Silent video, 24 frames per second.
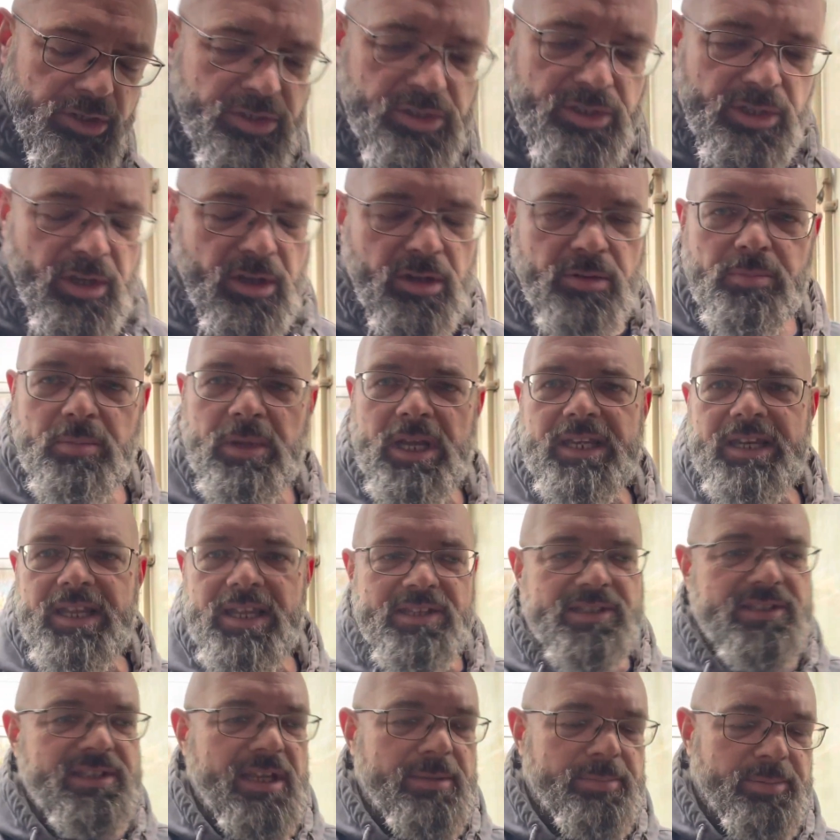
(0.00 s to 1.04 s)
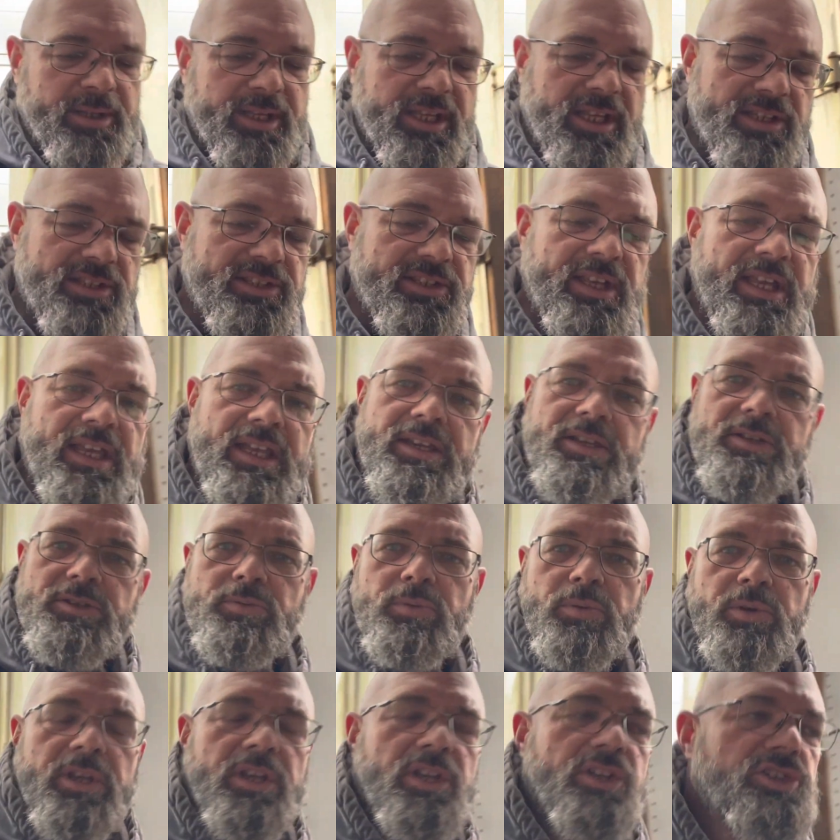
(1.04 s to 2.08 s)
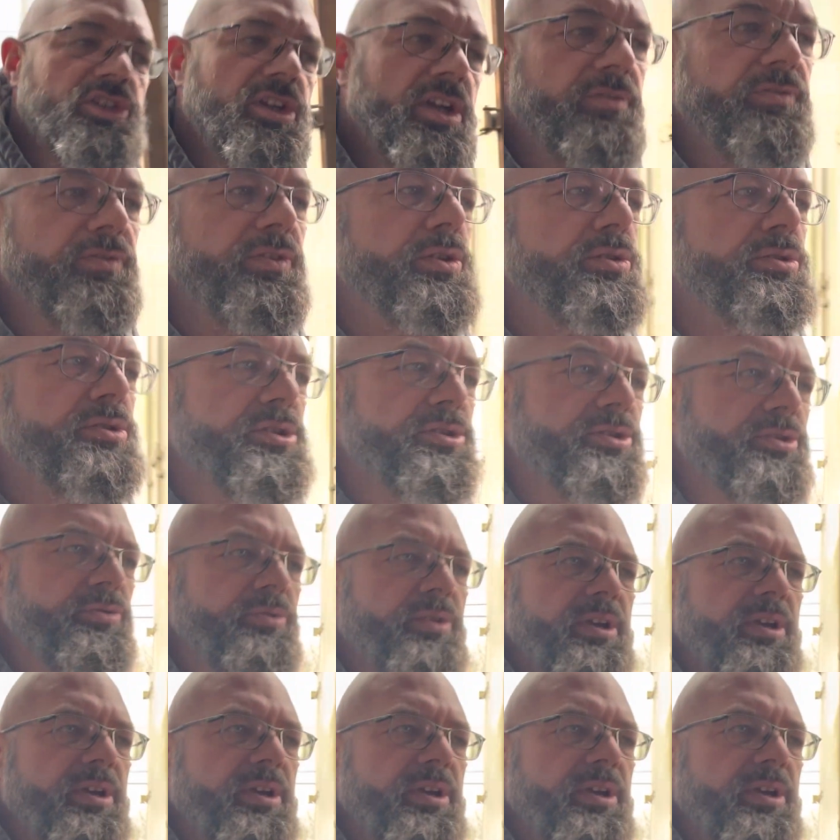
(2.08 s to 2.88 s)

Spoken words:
So my next step, like I said, is we're gonna check fuses and